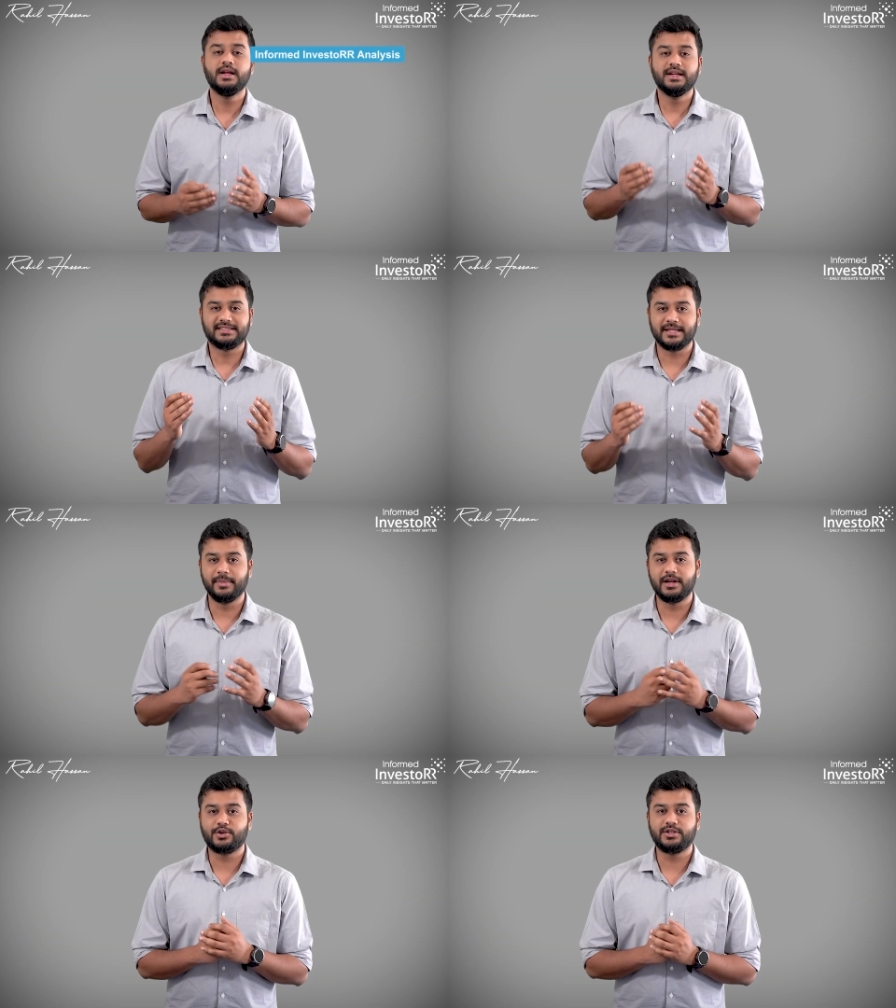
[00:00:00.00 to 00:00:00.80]

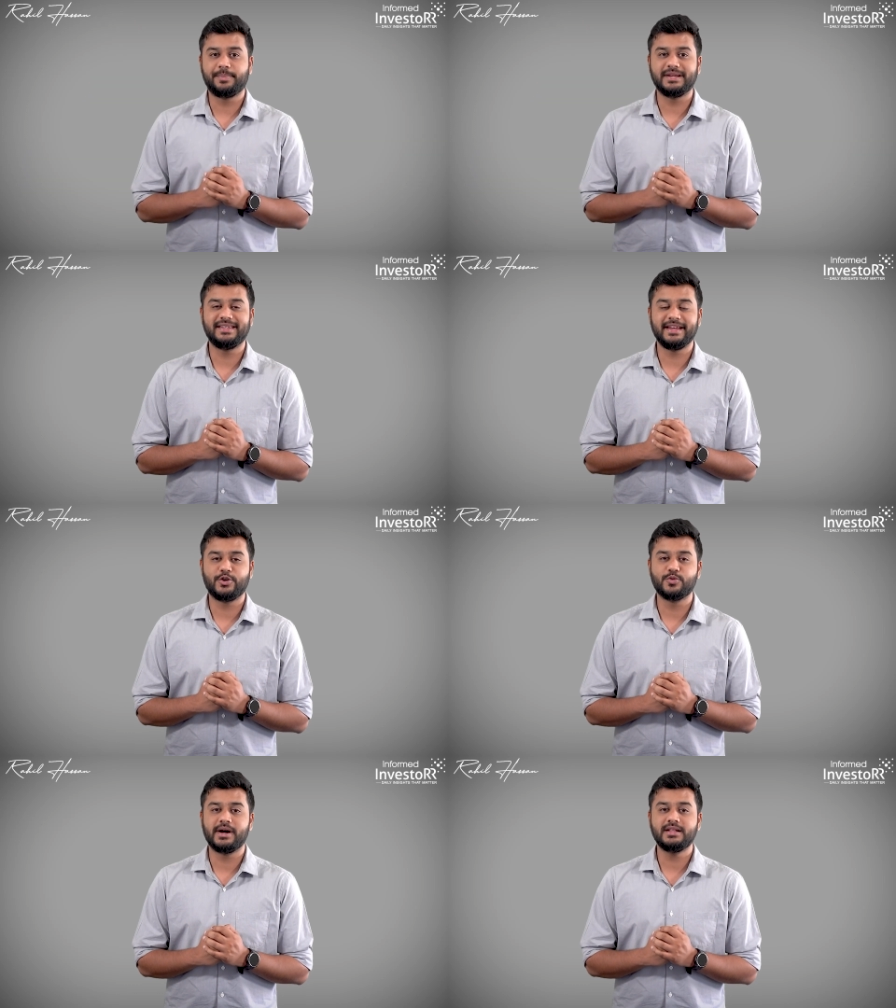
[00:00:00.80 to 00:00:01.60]
Similar to the preceding
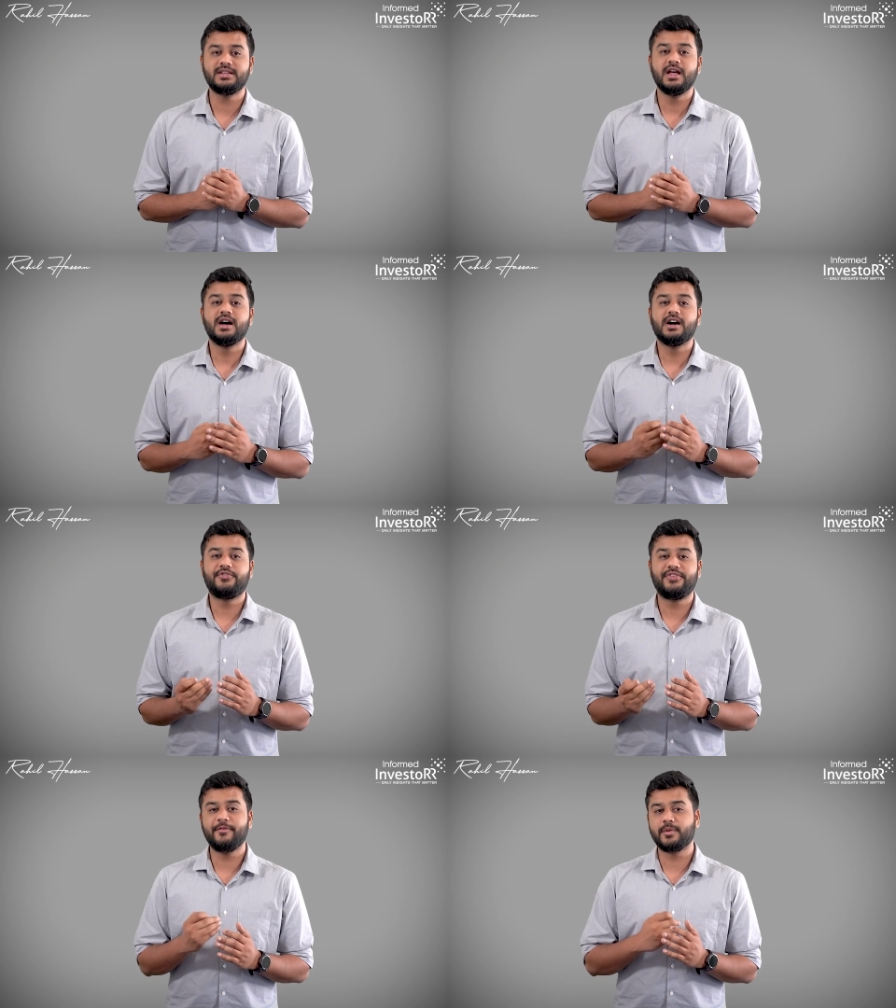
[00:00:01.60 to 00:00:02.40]
two months, a
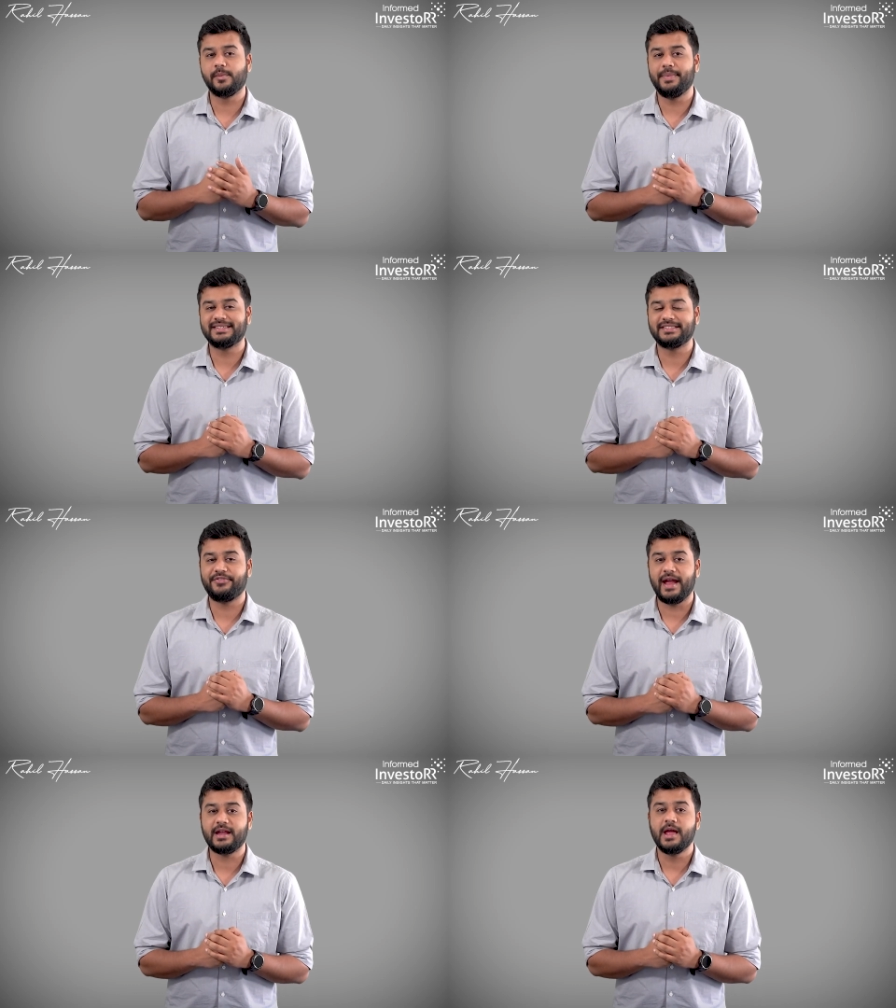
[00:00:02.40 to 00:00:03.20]
favorable base
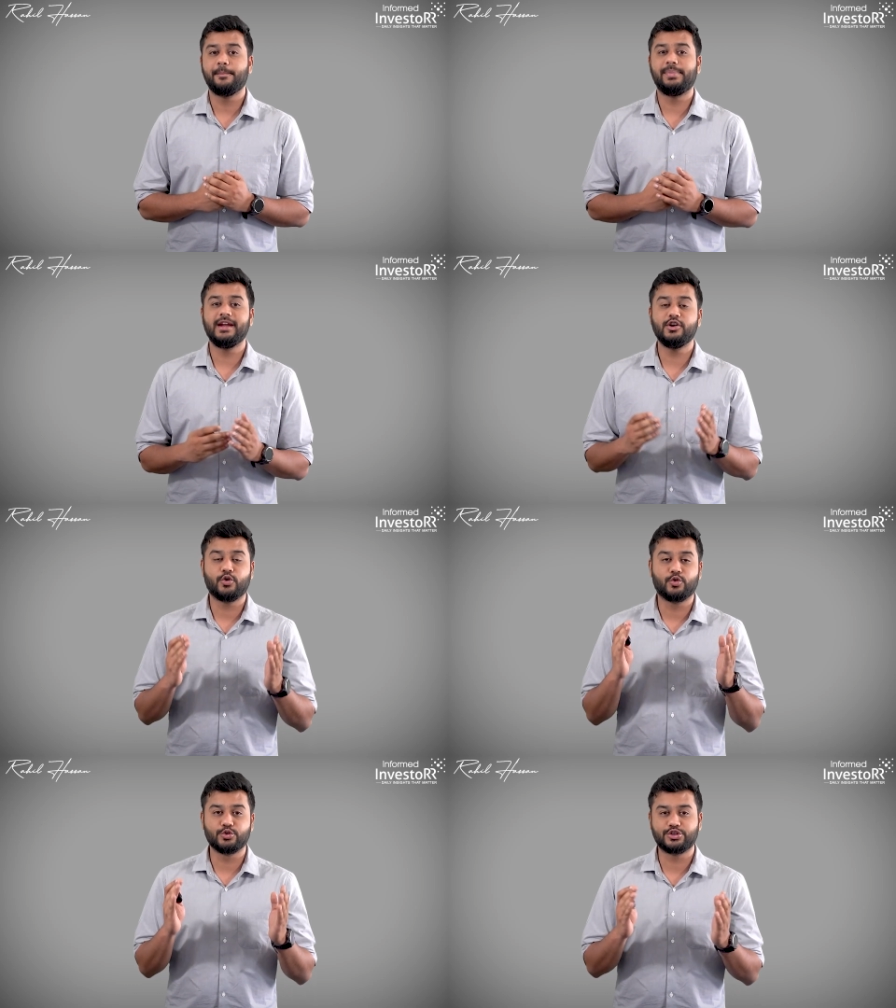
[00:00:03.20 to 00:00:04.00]
effect played a
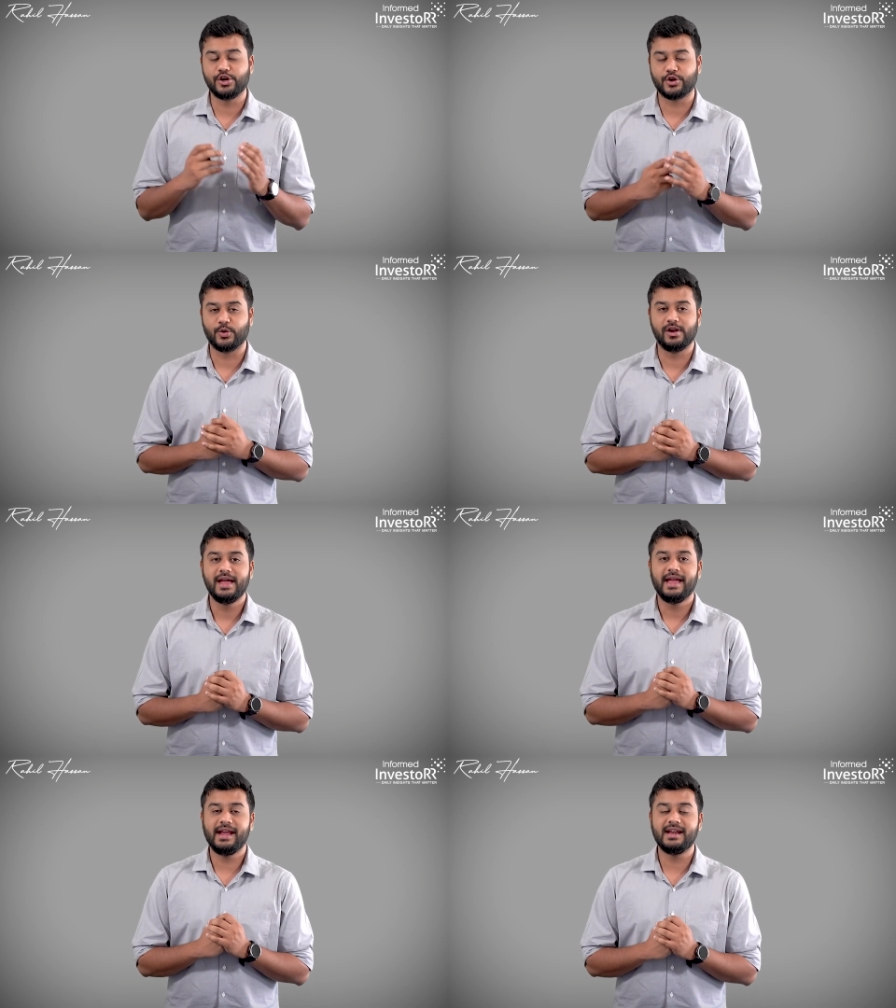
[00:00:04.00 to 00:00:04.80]
crucial role
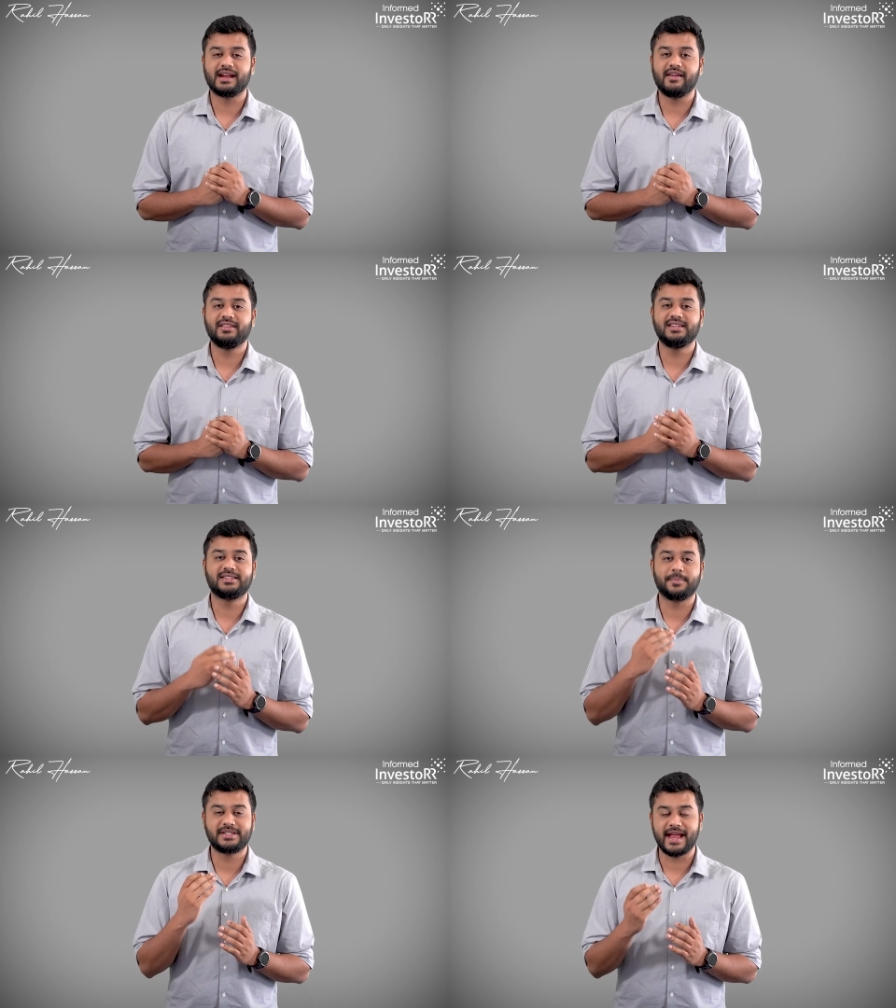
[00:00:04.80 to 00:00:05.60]
in driving the
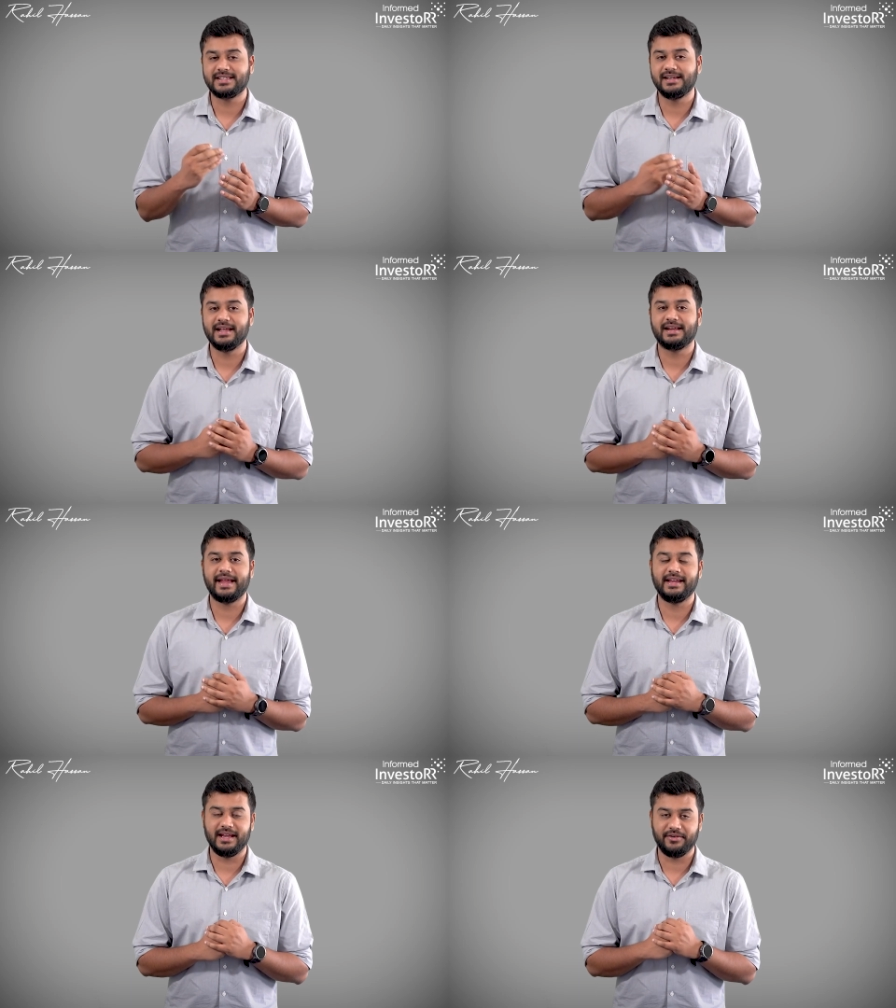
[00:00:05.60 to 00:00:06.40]
substantial
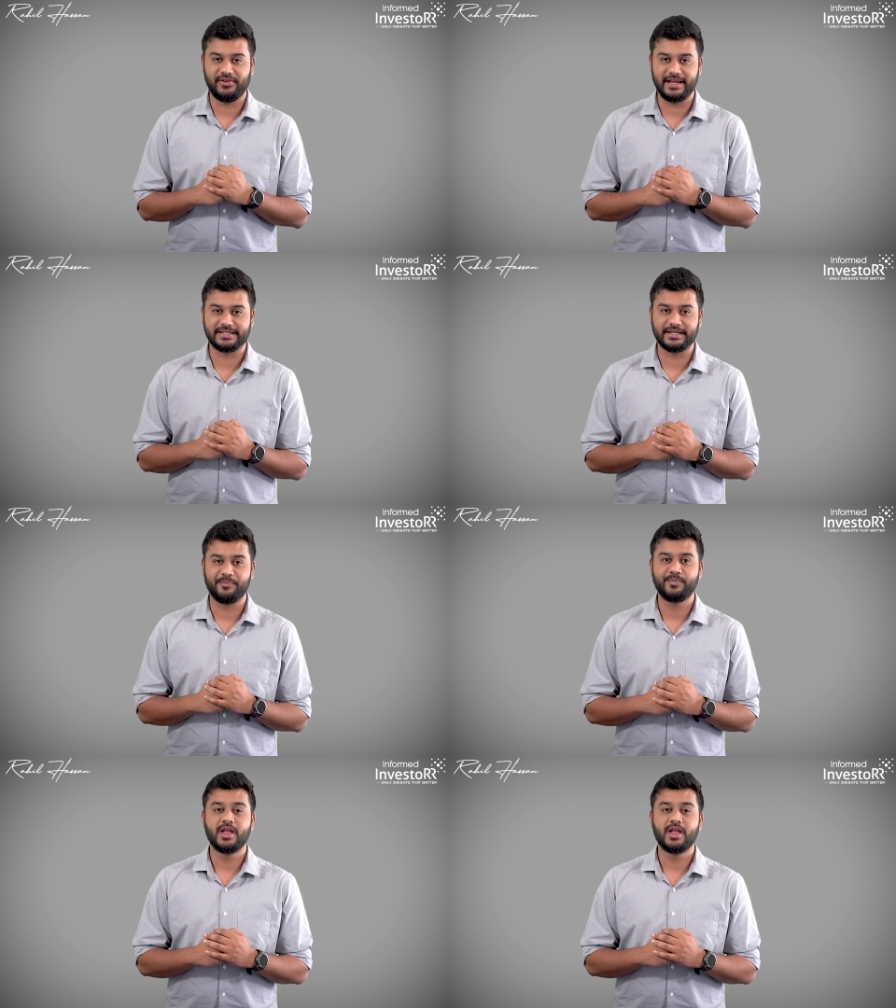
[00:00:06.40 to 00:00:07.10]
decline in inflation.